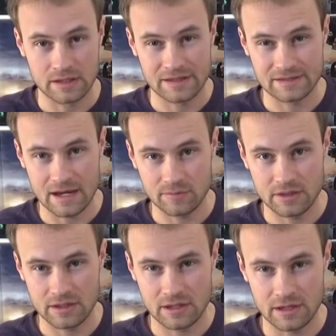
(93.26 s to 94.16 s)
Same
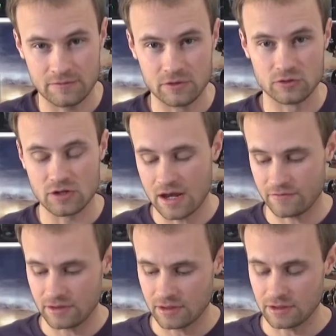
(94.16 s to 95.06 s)
thing if you're
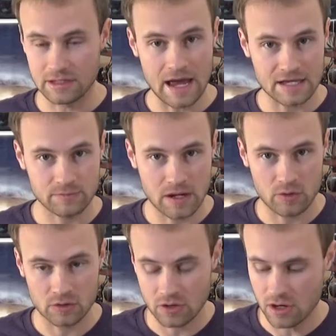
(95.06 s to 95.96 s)
driving a
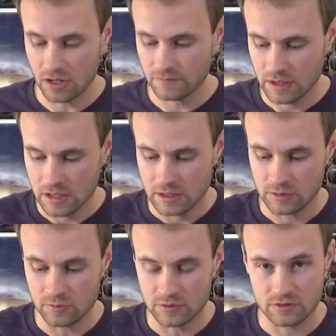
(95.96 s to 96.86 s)
gas-powered car,
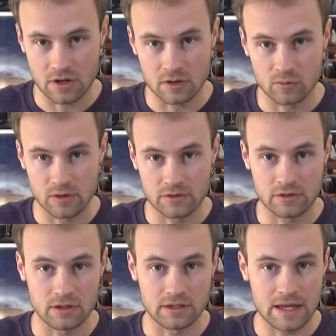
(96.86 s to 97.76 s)
you would start with
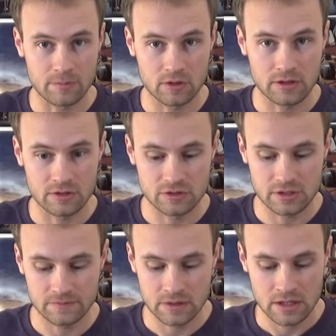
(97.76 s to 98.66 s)
chemical energy,